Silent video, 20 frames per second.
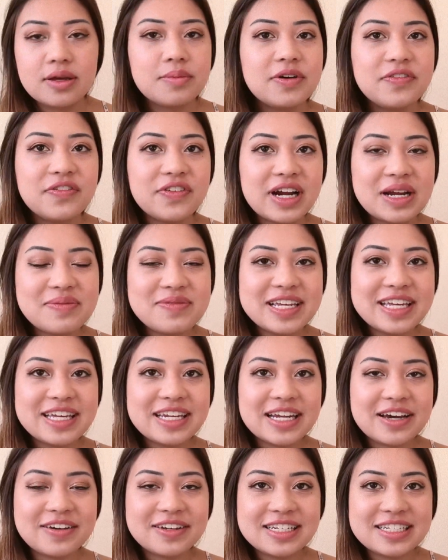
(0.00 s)
Before I
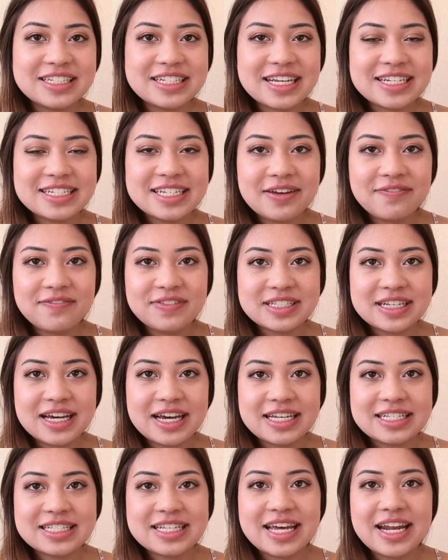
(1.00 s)
begin, I'd just like to
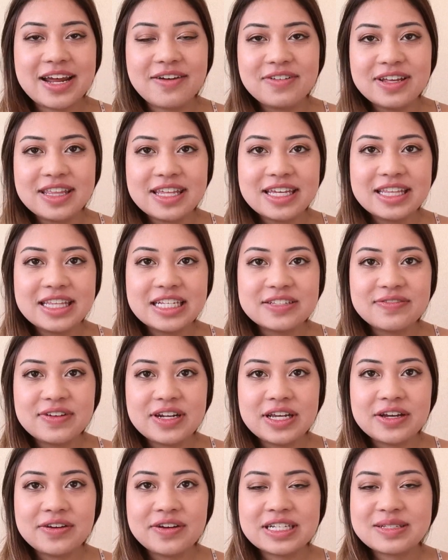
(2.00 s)
emphasize that everything in this
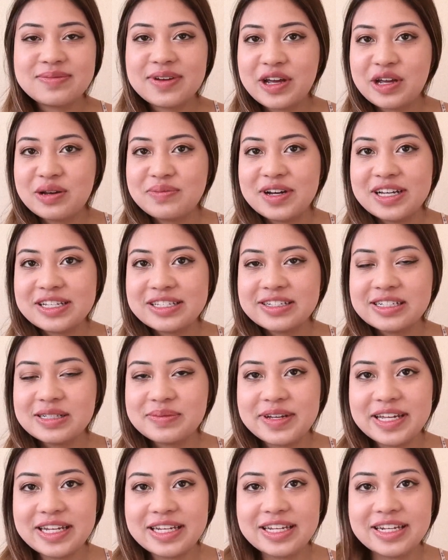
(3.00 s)
video is my own personal
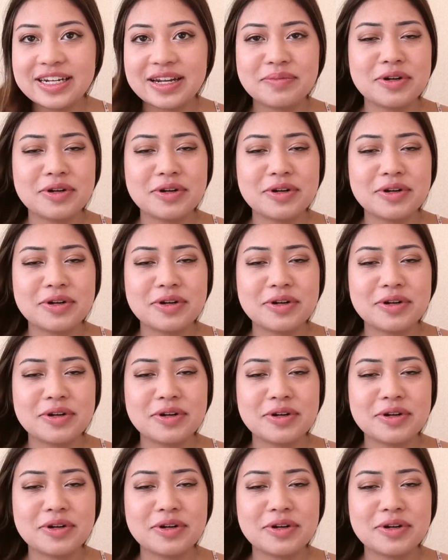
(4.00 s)
opinion.